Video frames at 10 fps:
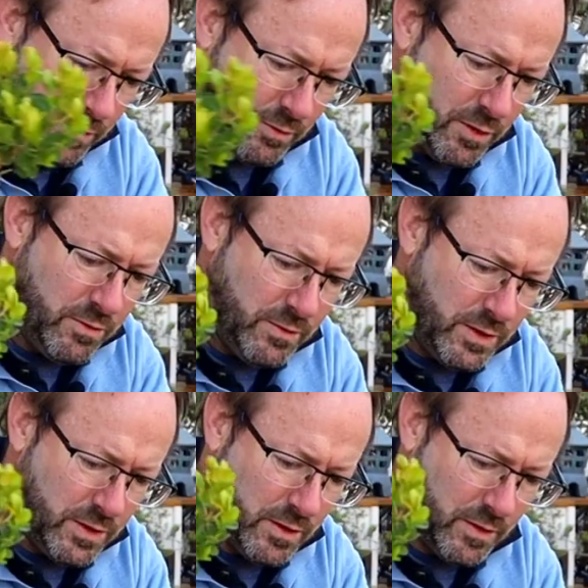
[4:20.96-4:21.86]
the
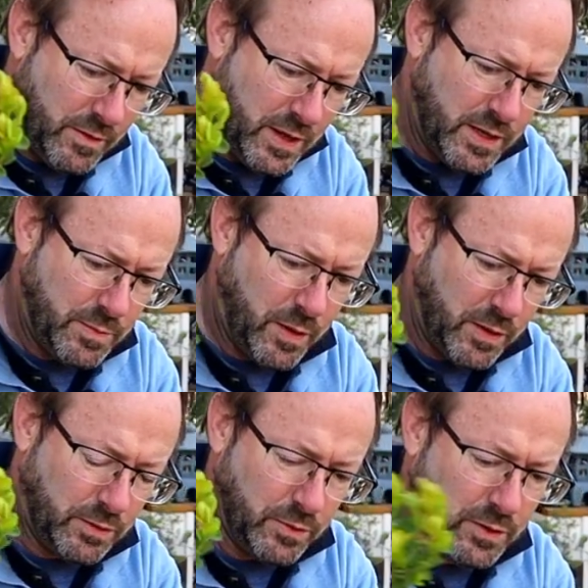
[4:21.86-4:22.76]
roots of this
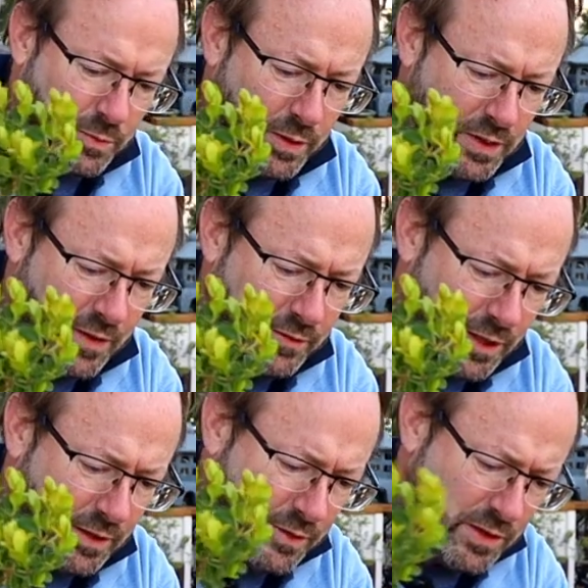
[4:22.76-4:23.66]
boxwood, because I haven't
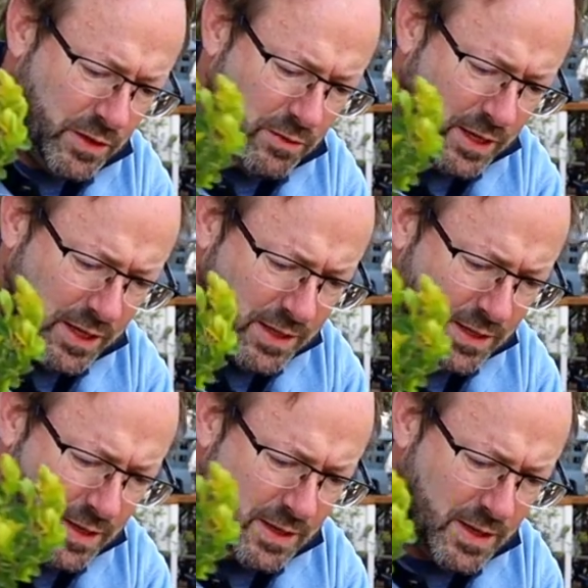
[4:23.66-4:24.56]
done it for 2 years